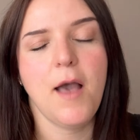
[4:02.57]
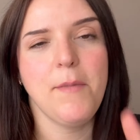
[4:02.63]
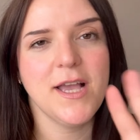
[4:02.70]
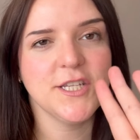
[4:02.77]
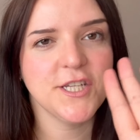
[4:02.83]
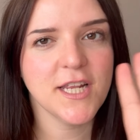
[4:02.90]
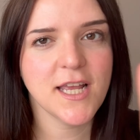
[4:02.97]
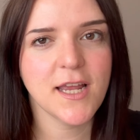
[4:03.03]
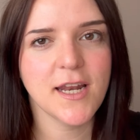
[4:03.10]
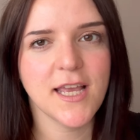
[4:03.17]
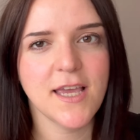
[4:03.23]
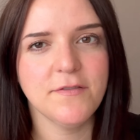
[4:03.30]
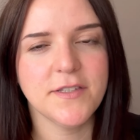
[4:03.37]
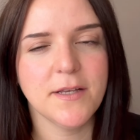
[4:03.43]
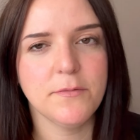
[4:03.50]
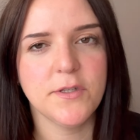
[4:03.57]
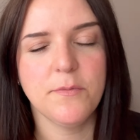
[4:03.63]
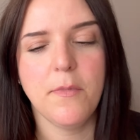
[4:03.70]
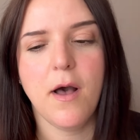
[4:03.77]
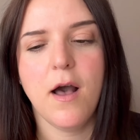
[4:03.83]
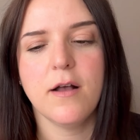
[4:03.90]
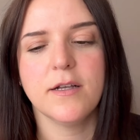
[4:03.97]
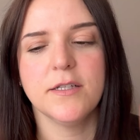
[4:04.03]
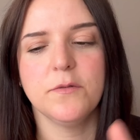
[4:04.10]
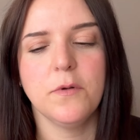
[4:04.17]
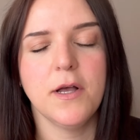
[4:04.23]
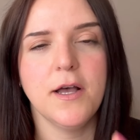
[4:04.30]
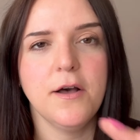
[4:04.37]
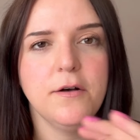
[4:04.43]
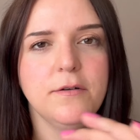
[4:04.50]
I'm actually going to give some to Mark as
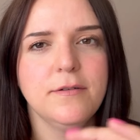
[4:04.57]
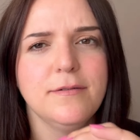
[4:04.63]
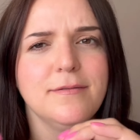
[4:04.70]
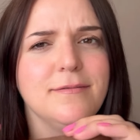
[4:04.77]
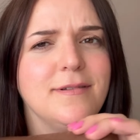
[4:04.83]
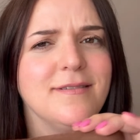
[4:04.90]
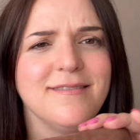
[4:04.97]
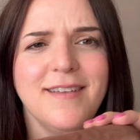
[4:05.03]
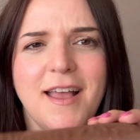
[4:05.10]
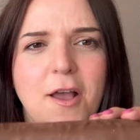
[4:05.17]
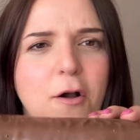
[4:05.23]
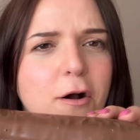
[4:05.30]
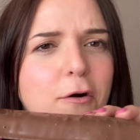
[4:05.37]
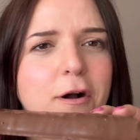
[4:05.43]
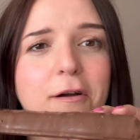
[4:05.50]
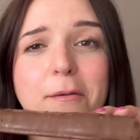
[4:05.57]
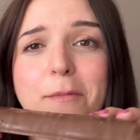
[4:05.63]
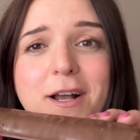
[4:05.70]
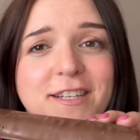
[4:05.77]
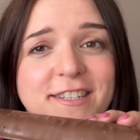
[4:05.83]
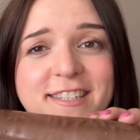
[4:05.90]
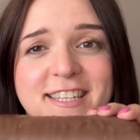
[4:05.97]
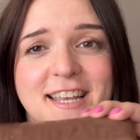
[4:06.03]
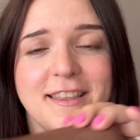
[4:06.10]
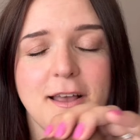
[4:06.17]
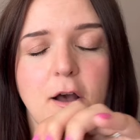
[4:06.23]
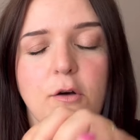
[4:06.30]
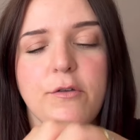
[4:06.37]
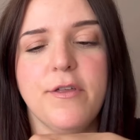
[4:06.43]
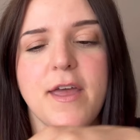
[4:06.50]
well, or I might just eat the
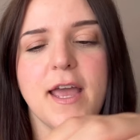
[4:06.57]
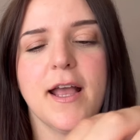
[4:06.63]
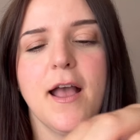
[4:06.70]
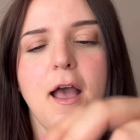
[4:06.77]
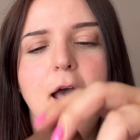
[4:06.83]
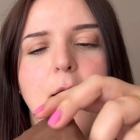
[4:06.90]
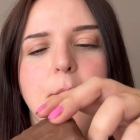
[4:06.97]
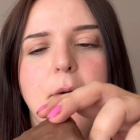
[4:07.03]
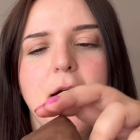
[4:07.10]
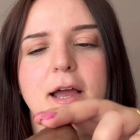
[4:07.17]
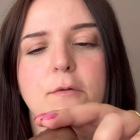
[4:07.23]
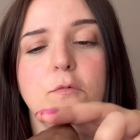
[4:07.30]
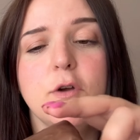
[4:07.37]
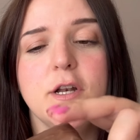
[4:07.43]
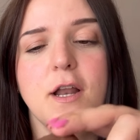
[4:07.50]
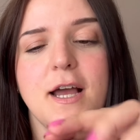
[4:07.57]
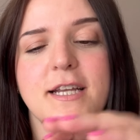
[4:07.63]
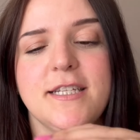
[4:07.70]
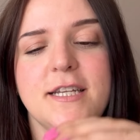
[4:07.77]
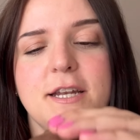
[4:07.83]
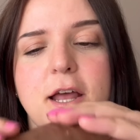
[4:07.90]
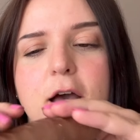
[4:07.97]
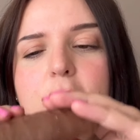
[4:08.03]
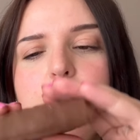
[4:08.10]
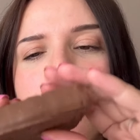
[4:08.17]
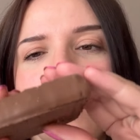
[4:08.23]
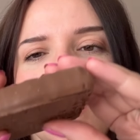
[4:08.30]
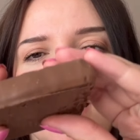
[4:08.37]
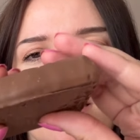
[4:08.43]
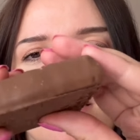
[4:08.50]
whole thing, but I would like to know
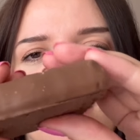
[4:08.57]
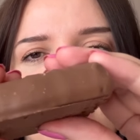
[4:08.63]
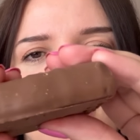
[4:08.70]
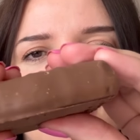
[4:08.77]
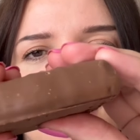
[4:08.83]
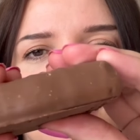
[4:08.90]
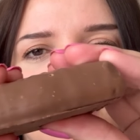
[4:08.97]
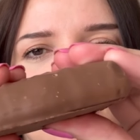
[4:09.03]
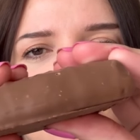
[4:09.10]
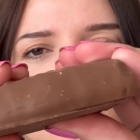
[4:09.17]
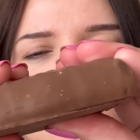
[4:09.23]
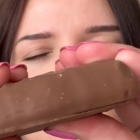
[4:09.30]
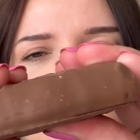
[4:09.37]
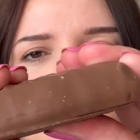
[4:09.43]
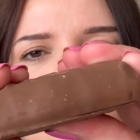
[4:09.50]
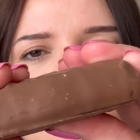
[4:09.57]
what he thinks.